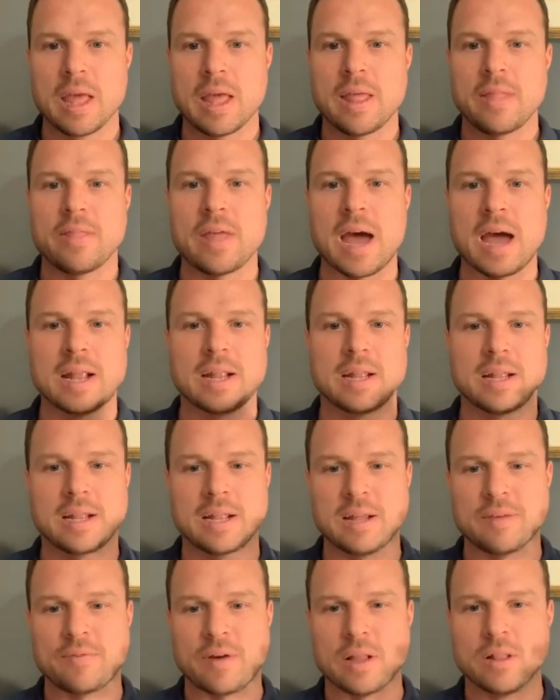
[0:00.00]
That
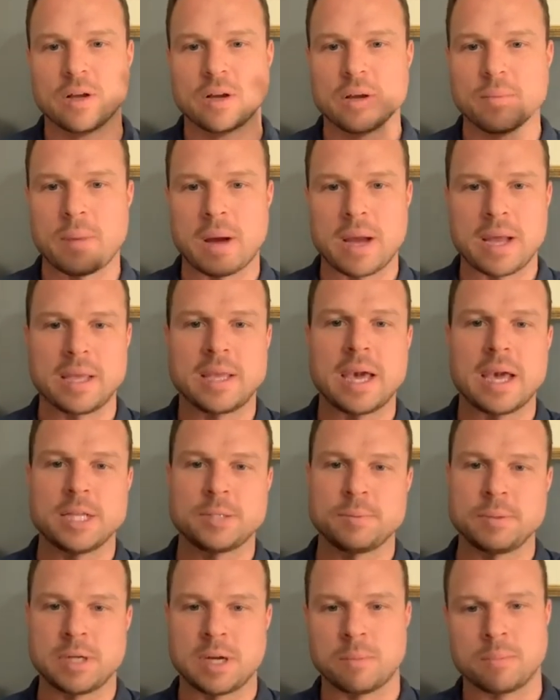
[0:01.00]
if I look at my engagement
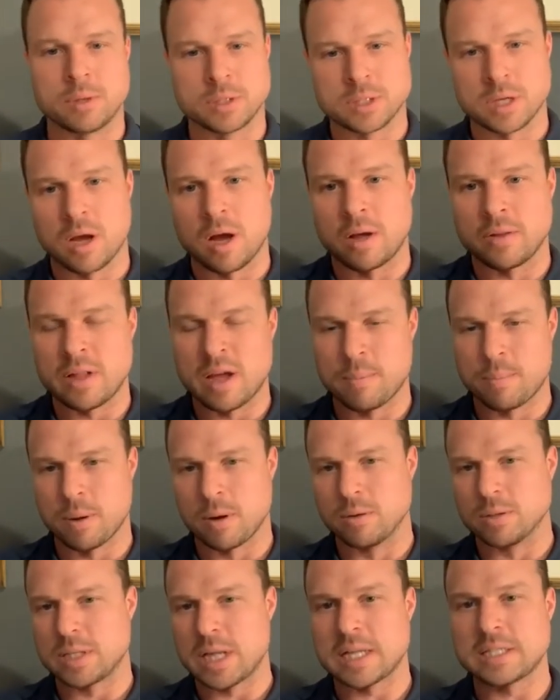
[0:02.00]
numbers on that post,
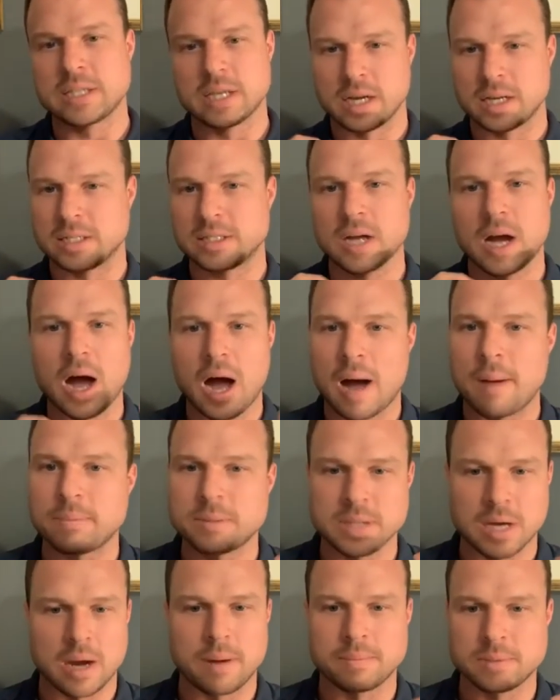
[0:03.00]
that's like a top,
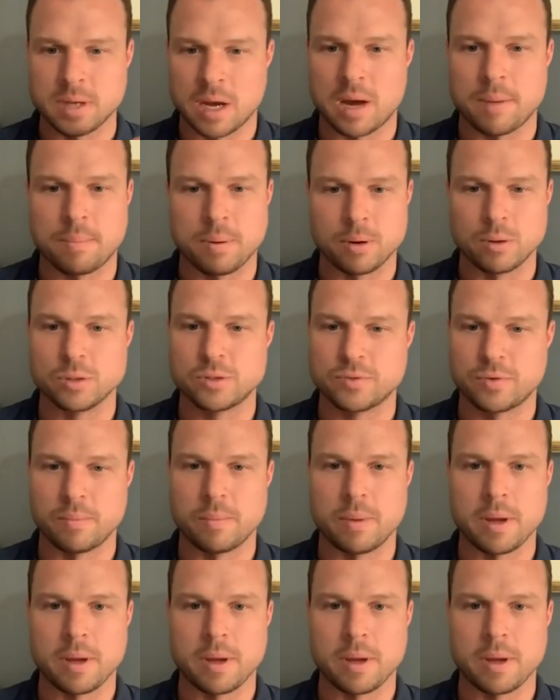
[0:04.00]
top, top post for me.